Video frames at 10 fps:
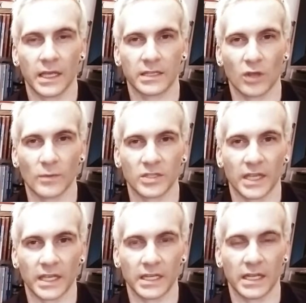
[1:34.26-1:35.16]
it's almost
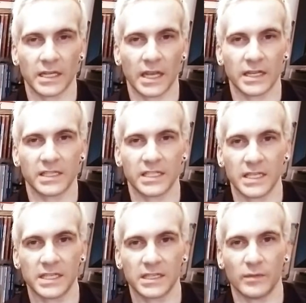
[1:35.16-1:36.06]
like it, it, it
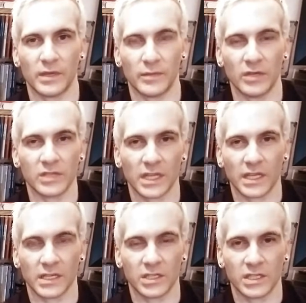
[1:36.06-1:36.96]
ceased to be music
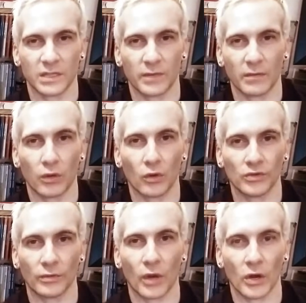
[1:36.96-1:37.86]
and it's just been pulled
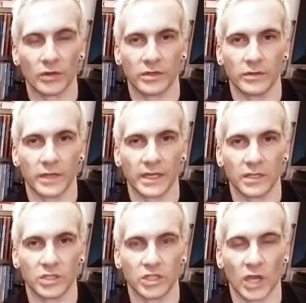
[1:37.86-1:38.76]
apart into like
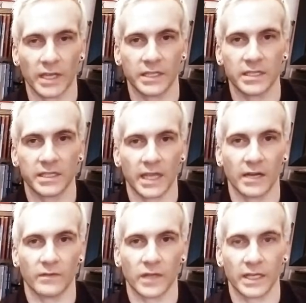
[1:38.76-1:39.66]
a giant state
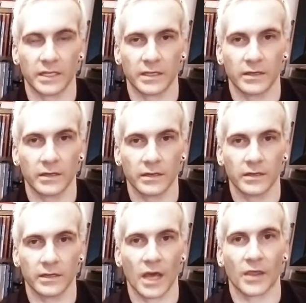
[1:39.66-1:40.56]
of like
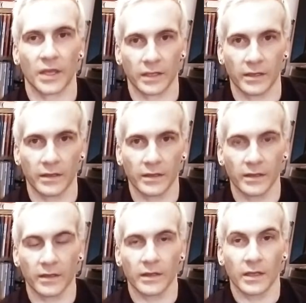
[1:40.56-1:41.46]
nothing.
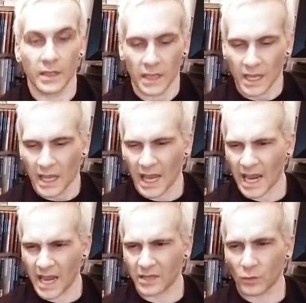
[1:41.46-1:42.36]
And